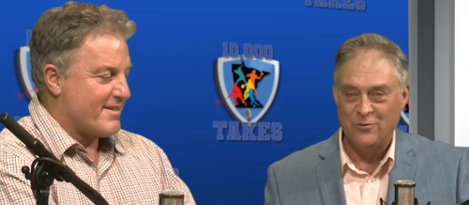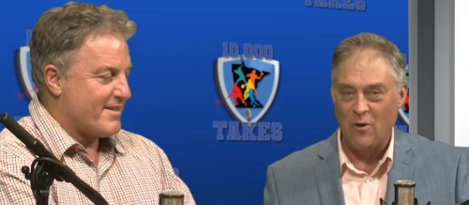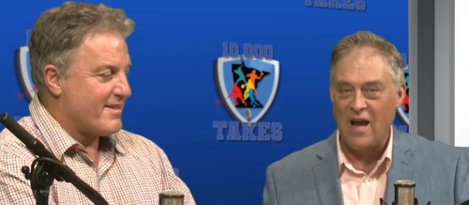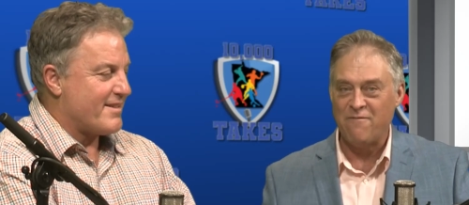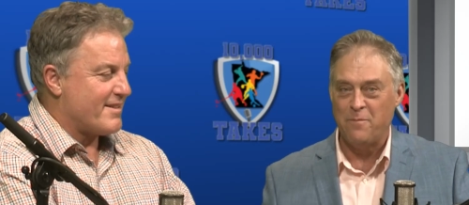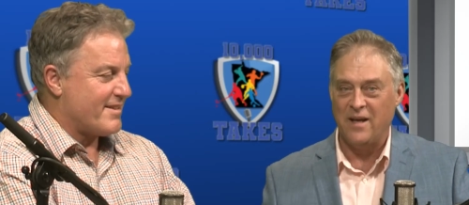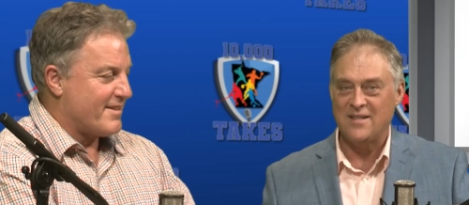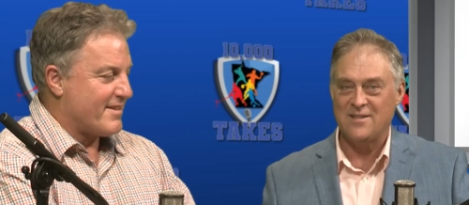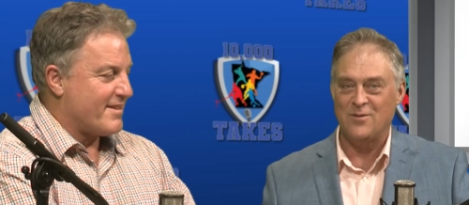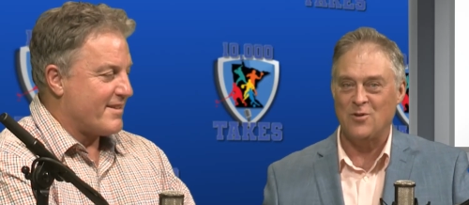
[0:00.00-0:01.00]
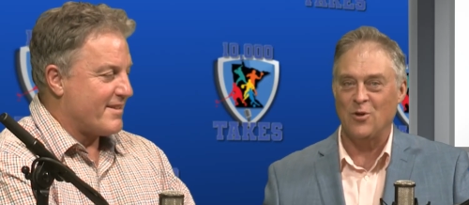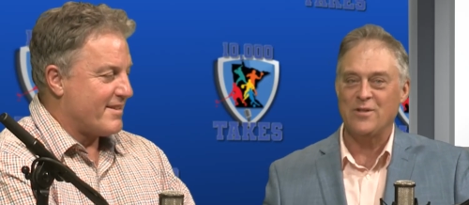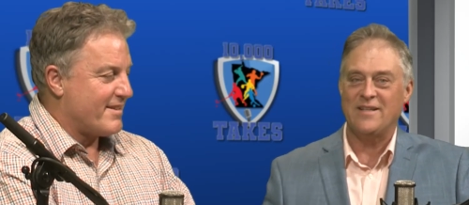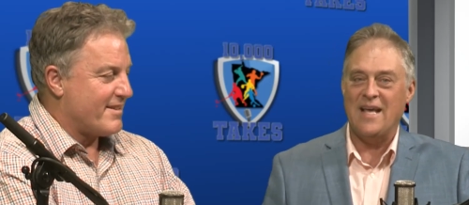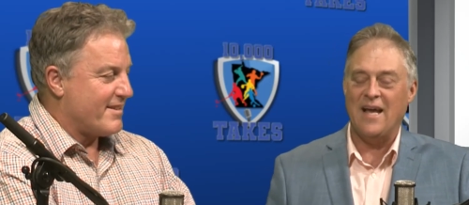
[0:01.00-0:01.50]
Speaker 1: draft picks that
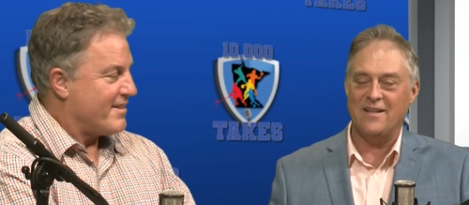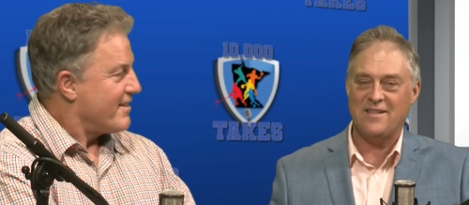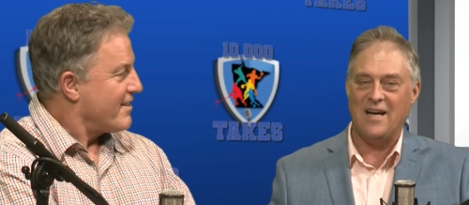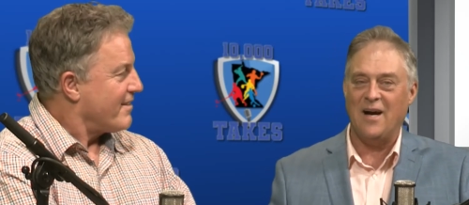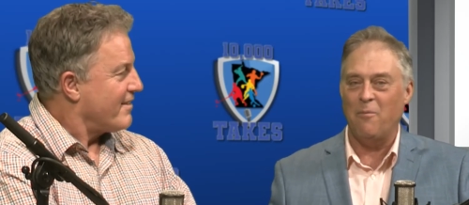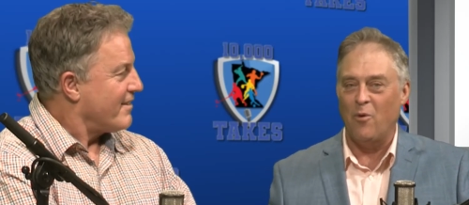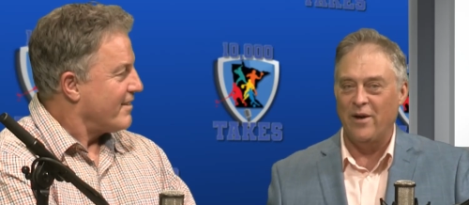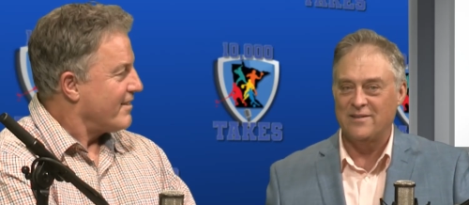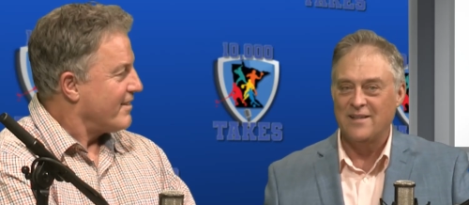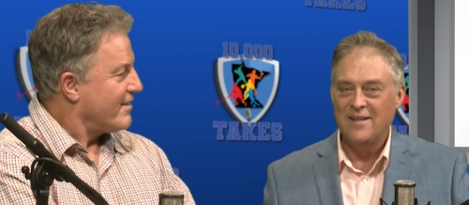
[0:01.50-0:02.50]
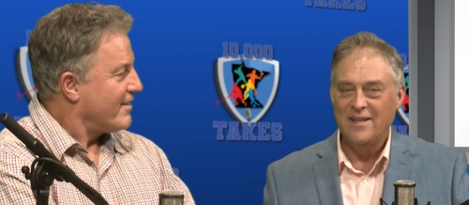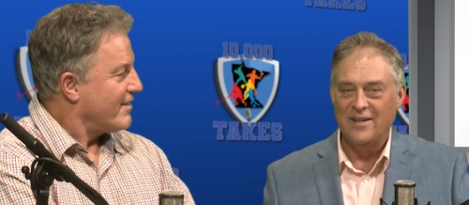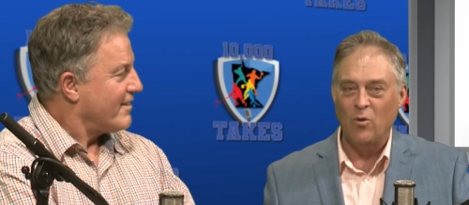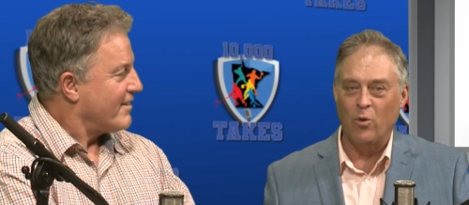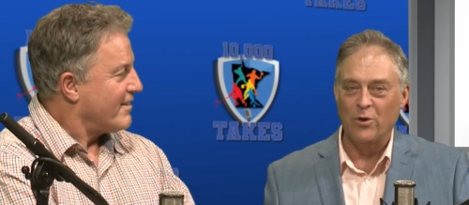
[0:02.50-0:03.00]
turned the Dallas Cowboys
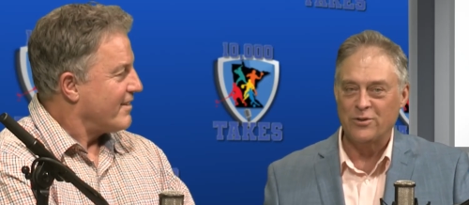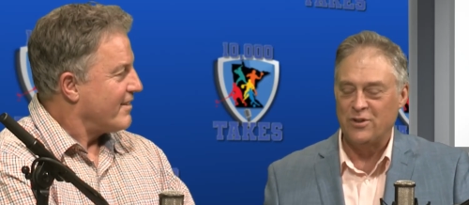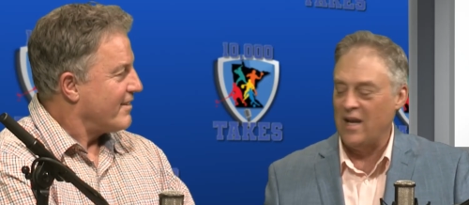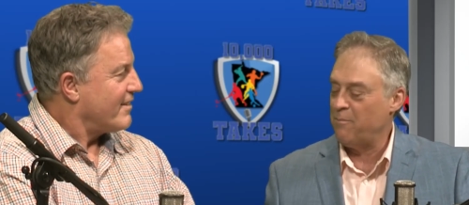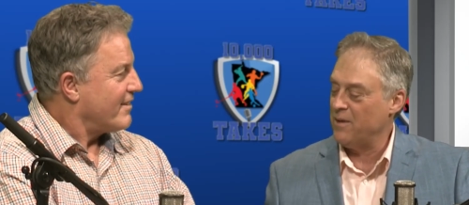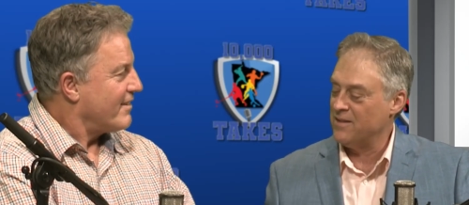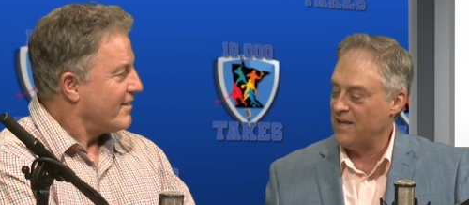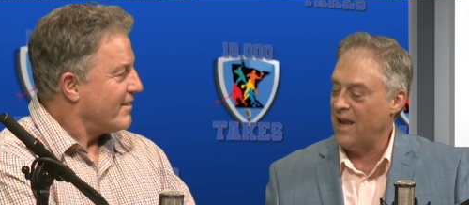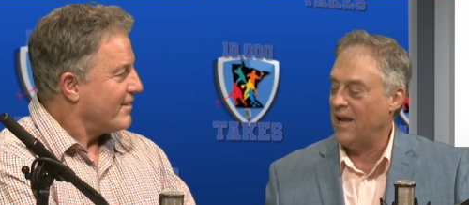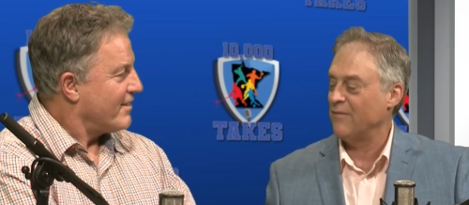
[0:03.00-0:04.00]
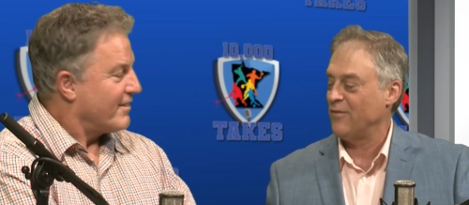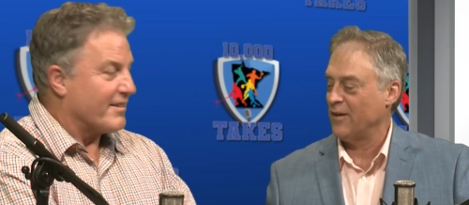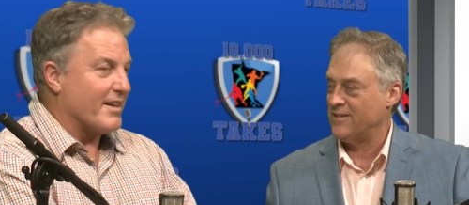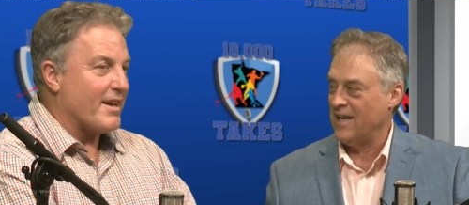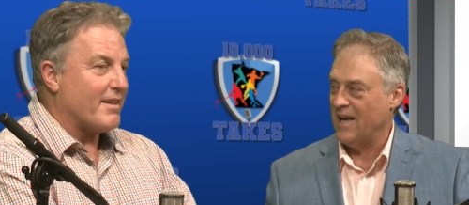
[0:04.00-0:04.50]
into world champions a
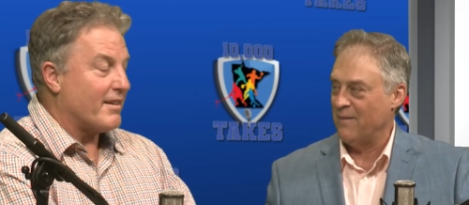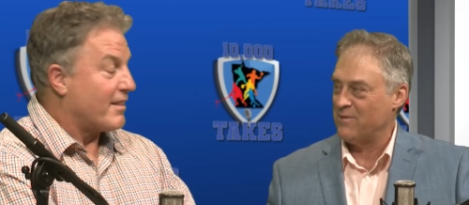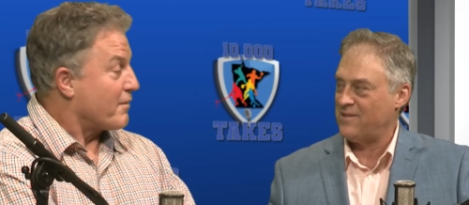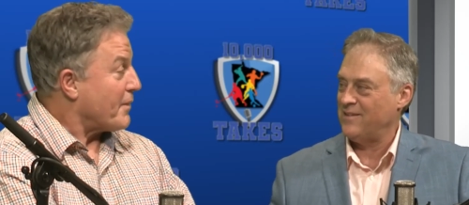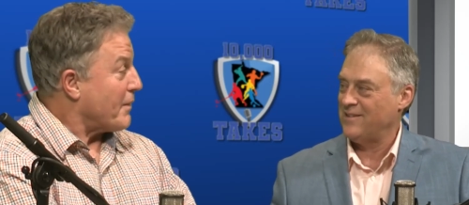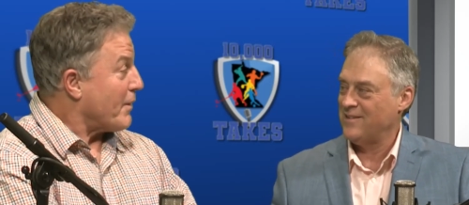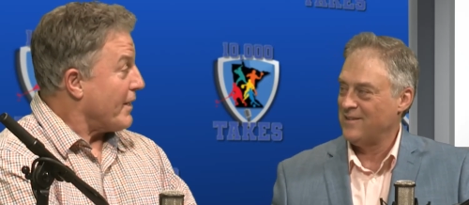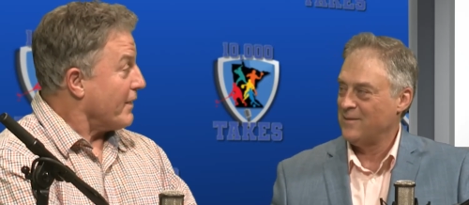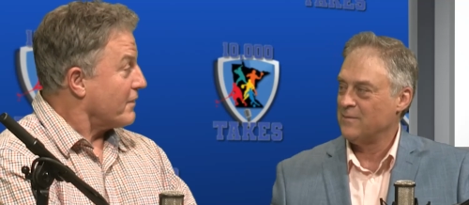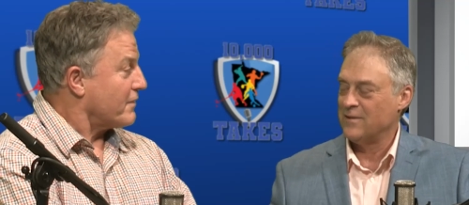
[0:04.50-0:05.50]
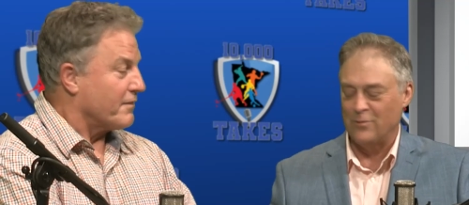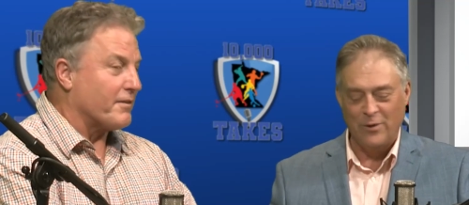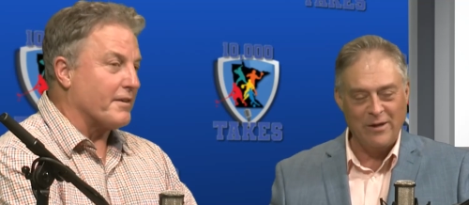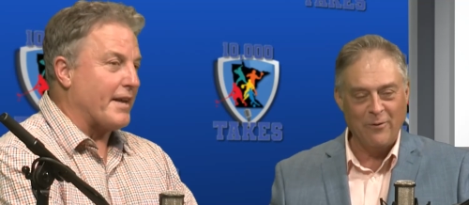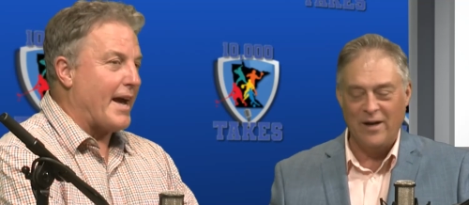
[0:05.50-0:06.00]
handful of yeah, times. Three rings.
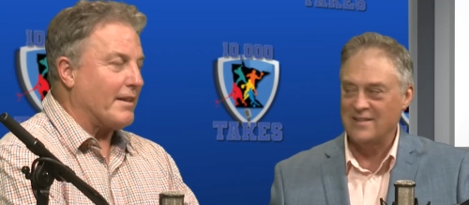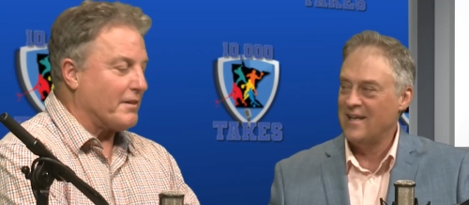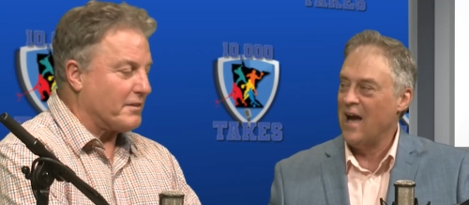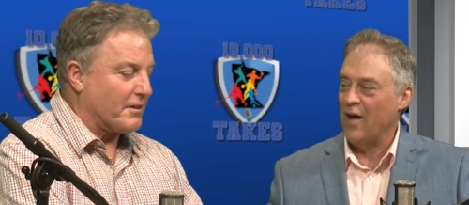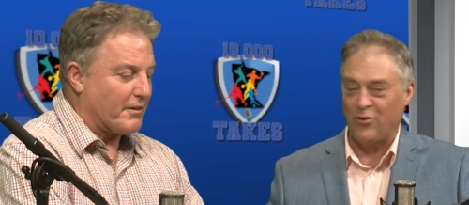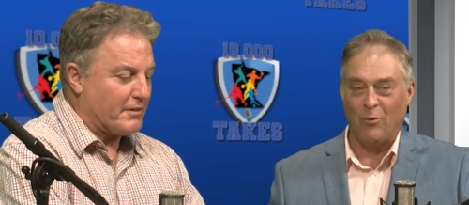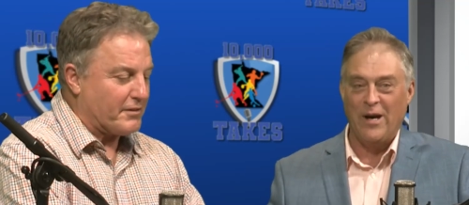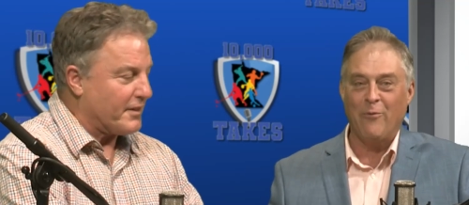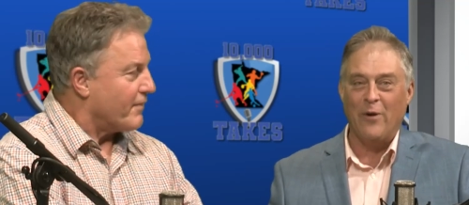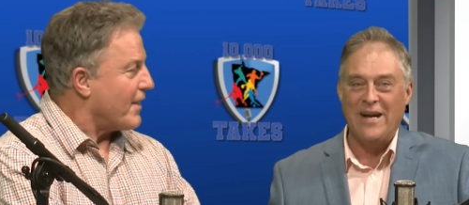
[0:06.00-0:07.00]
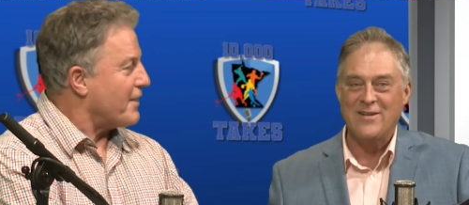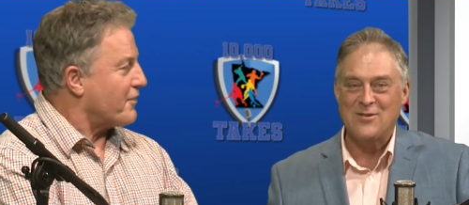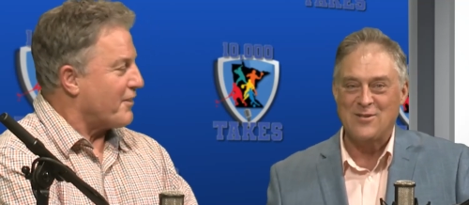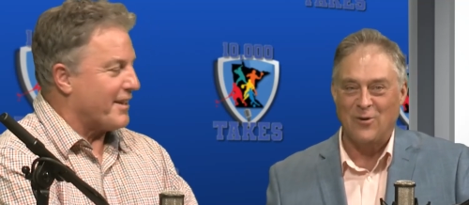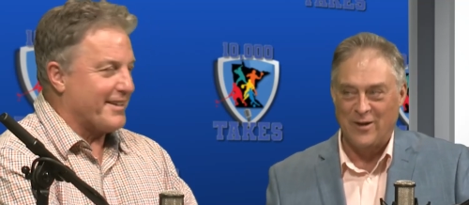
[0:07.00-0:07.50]
Three rings. Dallas, a three ring
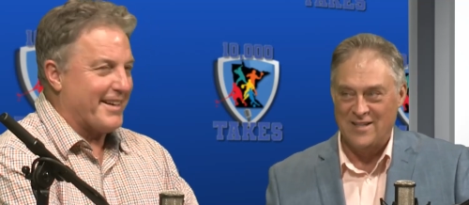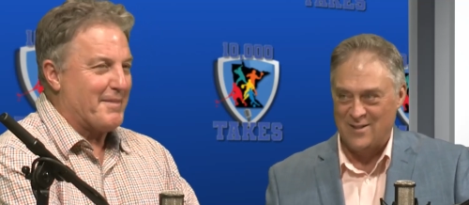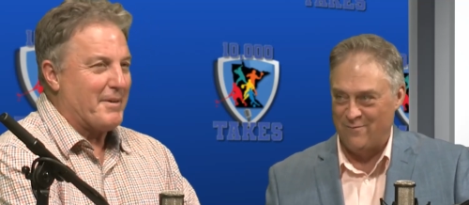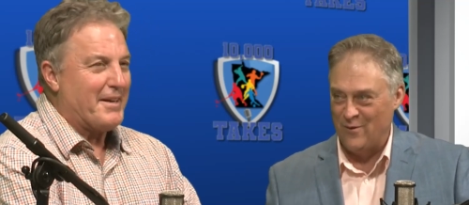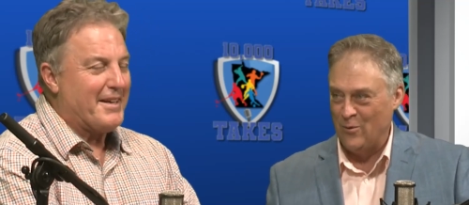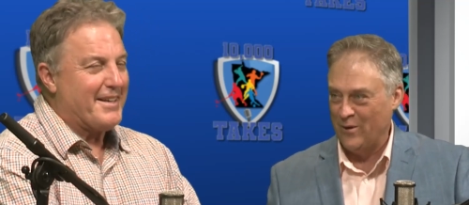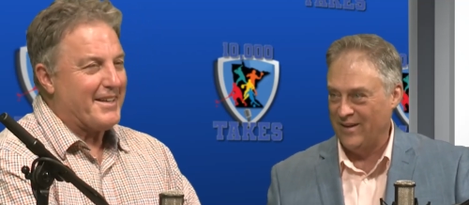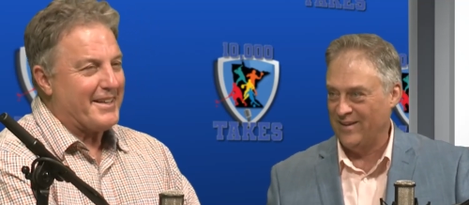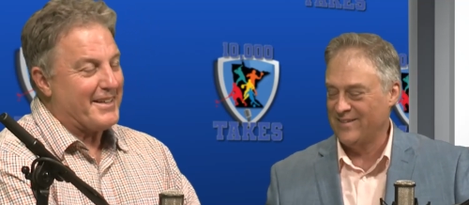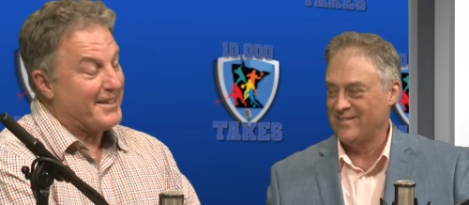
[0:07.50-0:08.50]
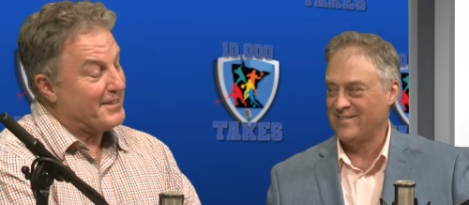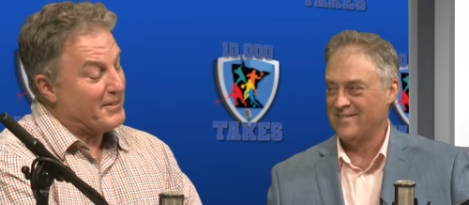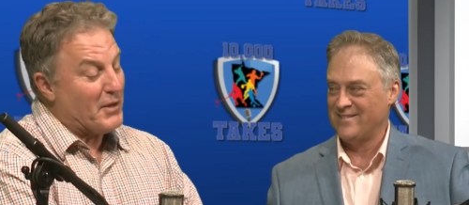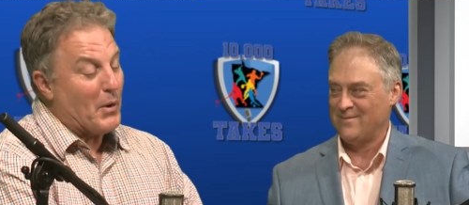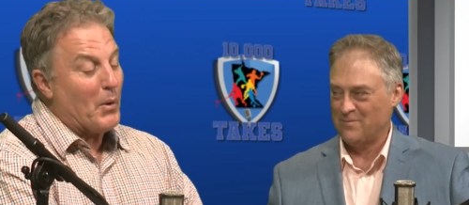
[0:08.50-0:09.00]
circus, yep. if you will. Eh,
Speaker 2: eh,
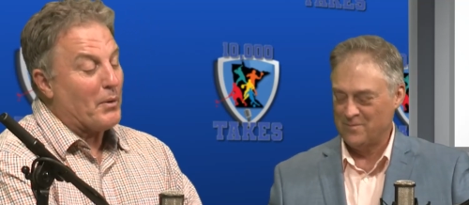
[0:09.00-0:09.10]
no